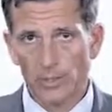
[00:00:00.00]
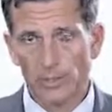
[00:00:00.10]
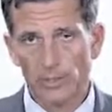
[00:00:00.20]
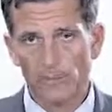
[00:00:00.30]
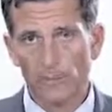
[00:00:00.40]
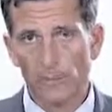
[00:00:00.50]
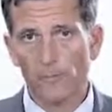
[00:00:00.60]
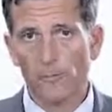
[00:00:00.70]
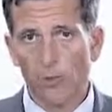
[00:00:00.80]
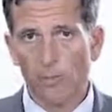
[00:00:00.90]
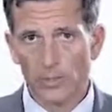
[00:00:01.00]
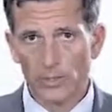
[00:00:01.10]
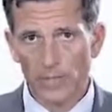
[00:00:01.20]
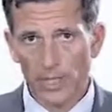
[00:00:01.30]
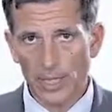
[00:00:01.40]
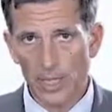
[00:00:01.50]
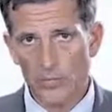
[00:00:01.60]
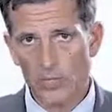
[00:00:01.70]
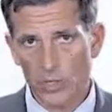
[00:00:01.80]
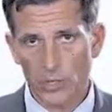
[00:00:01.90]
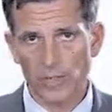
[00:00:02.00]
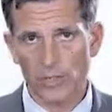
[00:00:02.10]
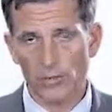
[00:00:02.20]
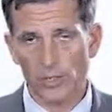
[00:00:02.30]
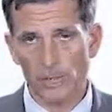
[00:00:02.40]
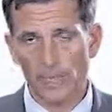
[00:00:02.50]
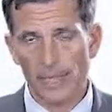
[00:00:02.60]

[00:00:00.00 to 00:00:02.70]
kind of the performance of the hedging strategy.